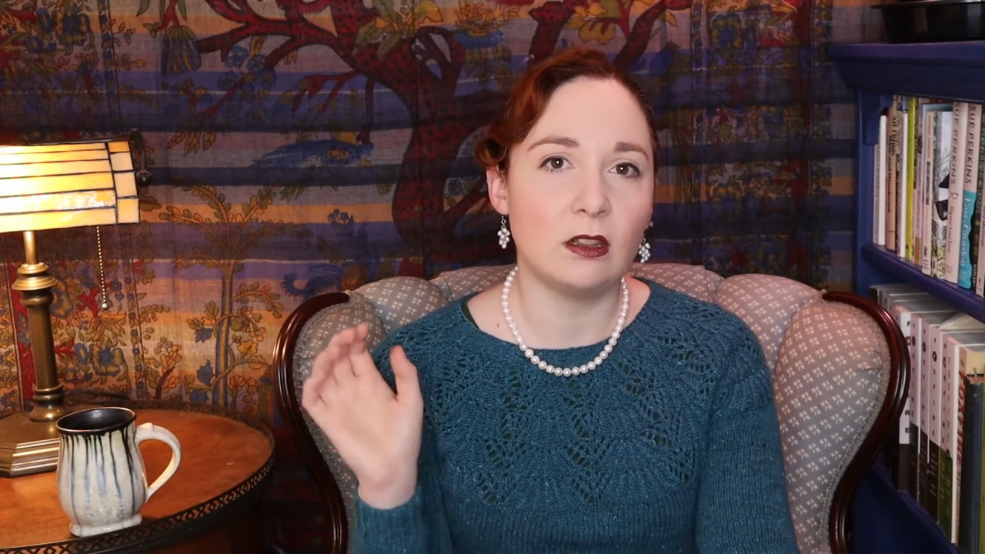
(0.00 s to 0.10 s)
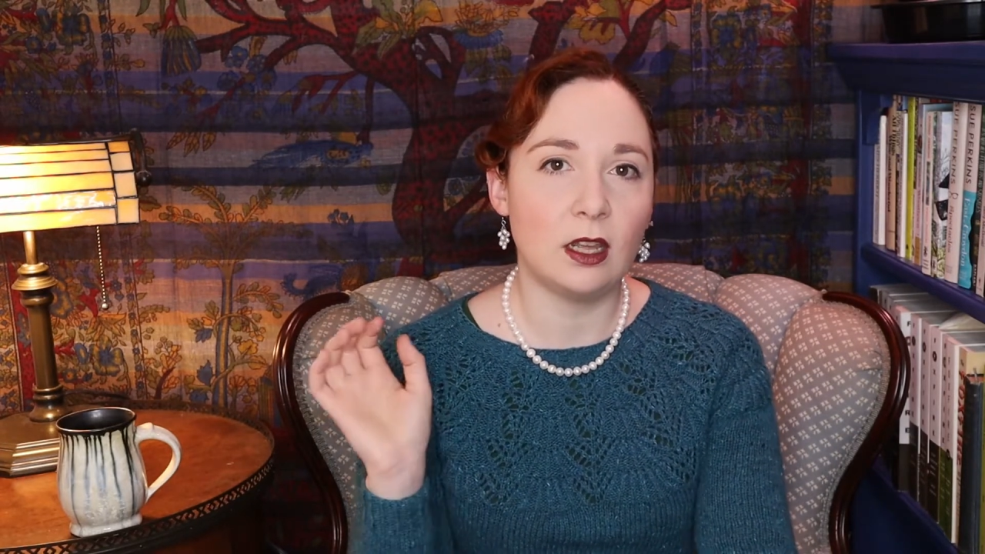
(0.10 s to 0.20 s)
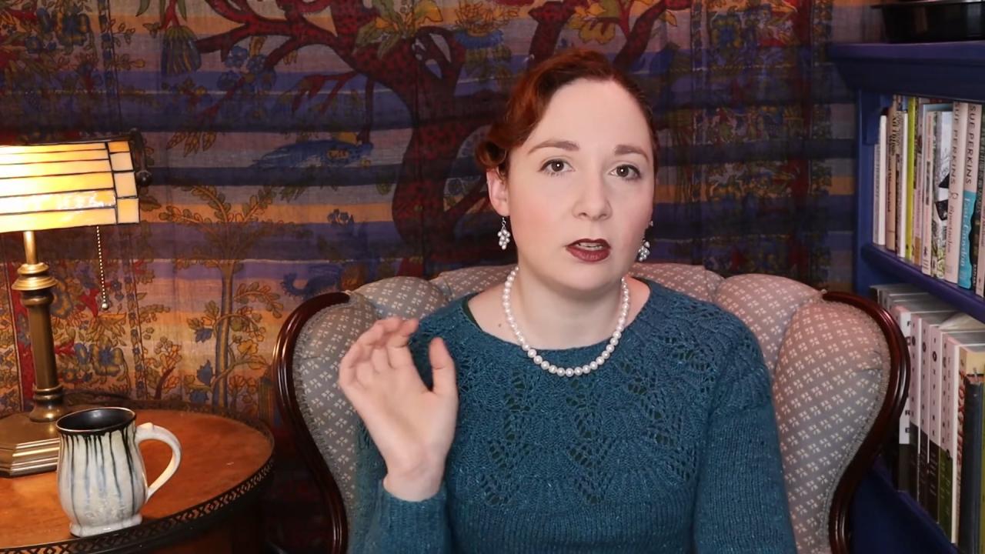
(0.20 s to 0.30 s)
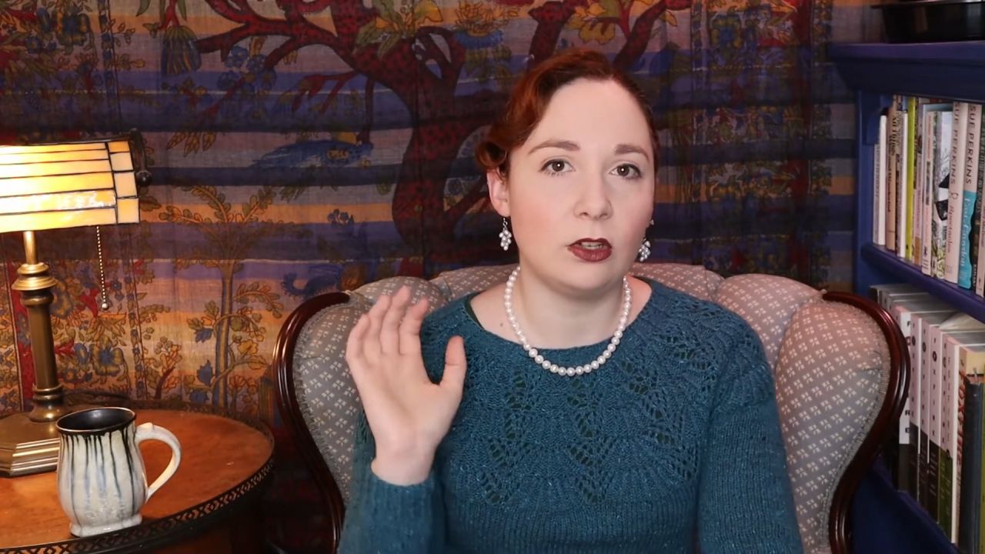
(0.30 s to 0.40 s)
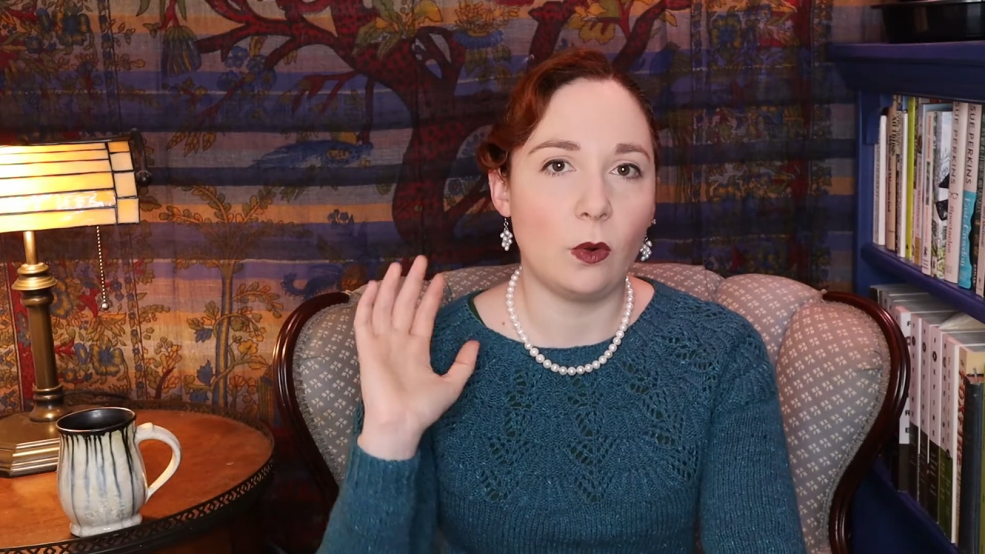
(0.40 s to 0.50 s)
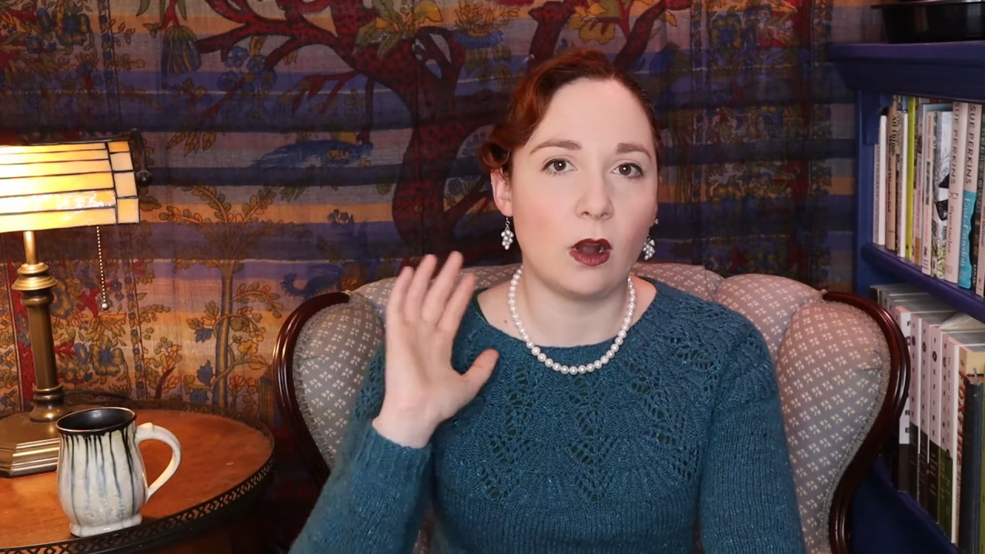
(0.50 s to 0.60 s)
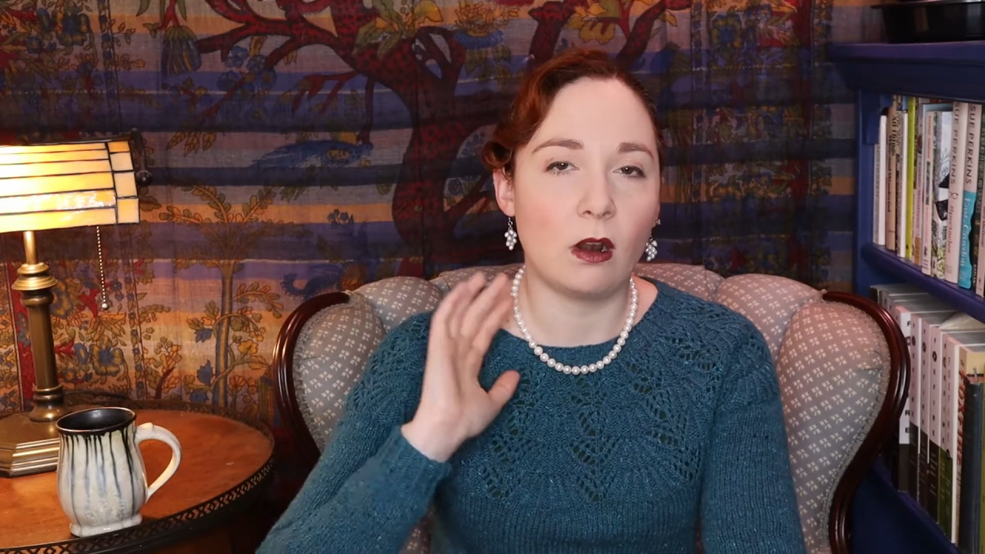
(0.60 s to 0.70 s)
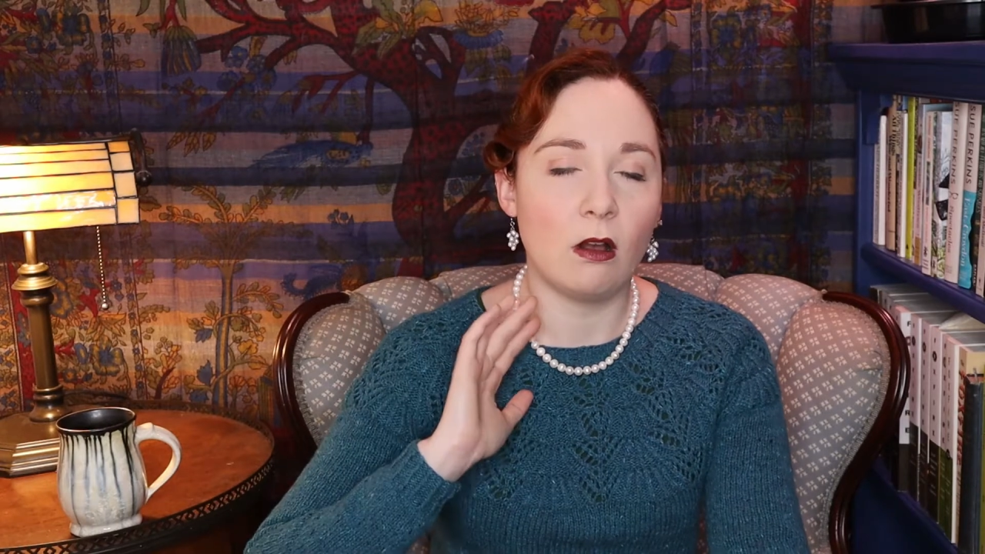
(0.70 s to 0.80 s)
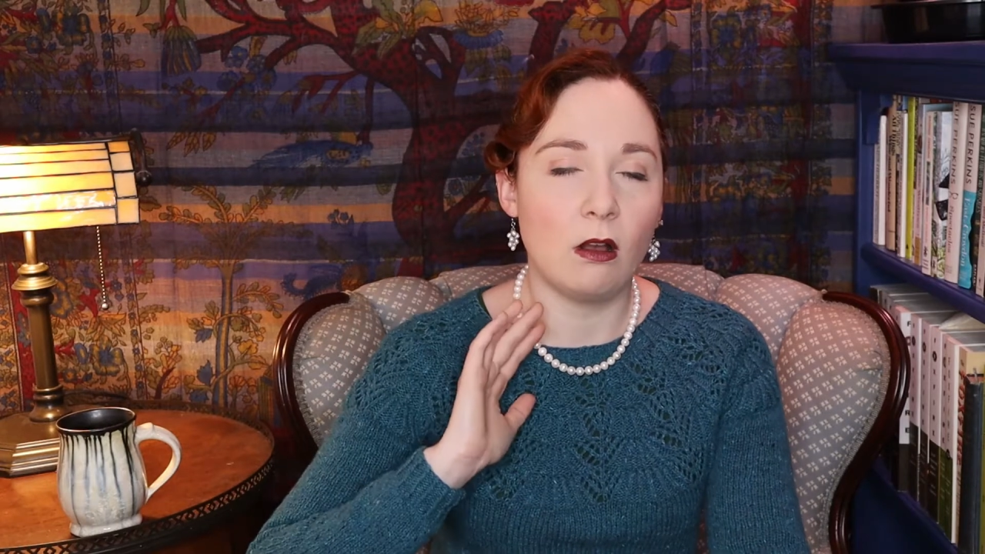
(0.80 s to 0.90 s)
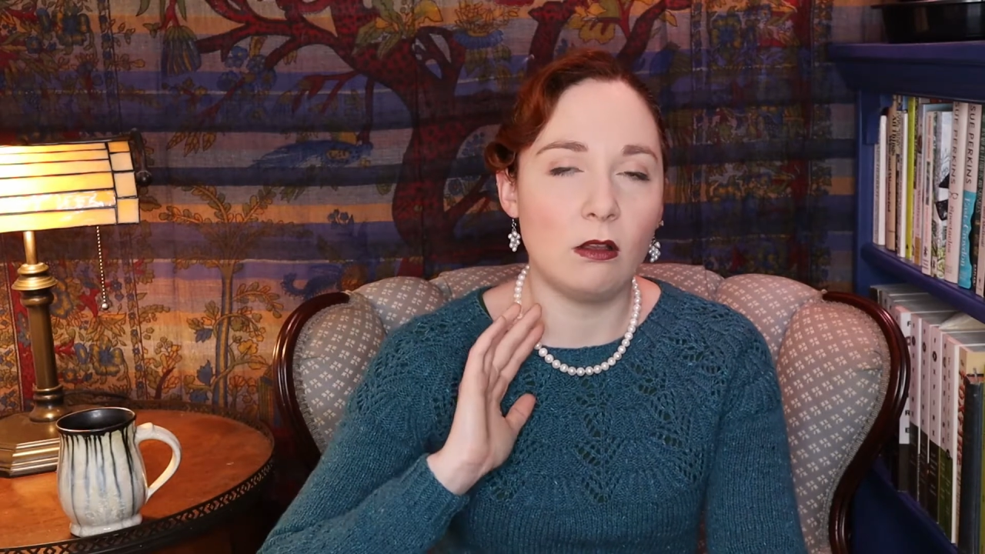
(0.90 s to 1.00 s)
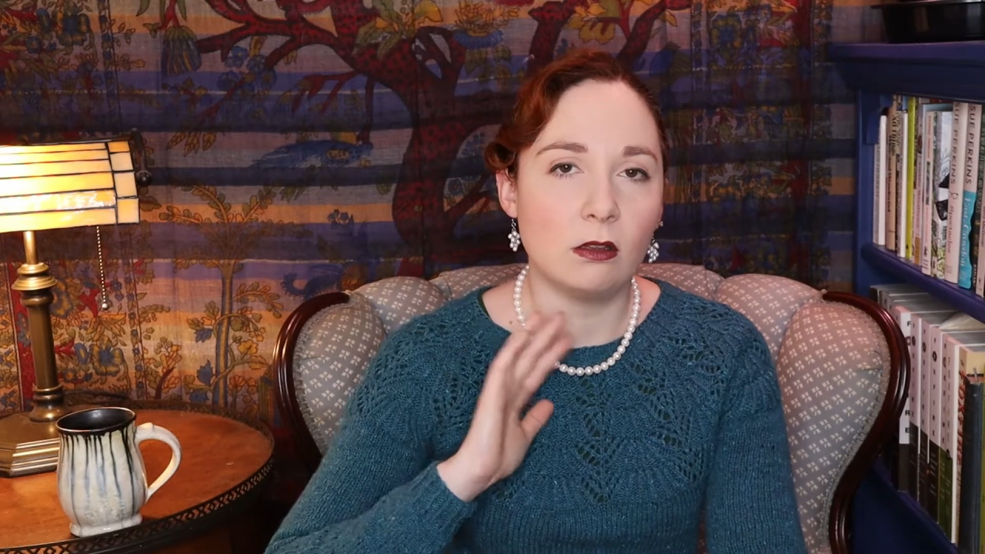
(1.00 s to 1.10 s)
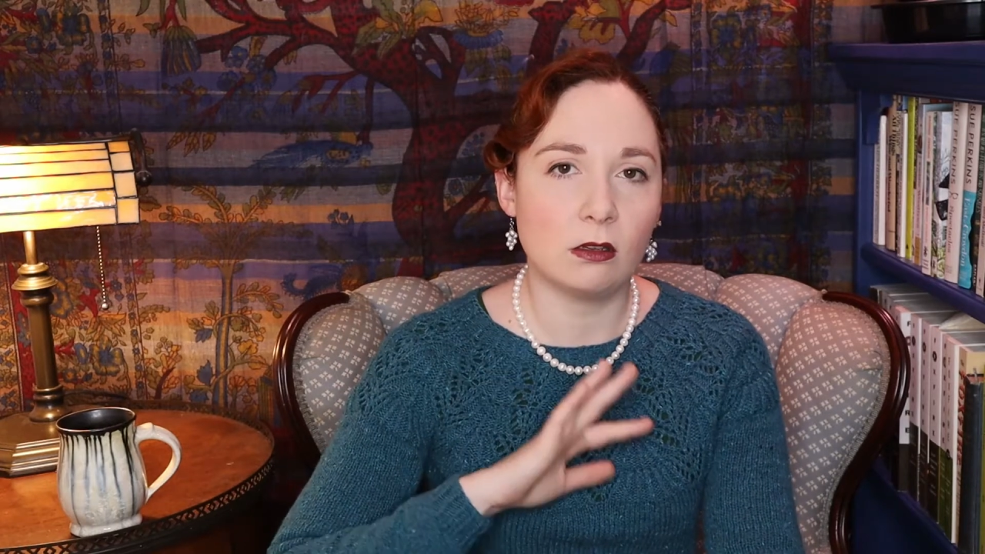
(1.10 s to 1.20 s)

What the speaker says: then you are all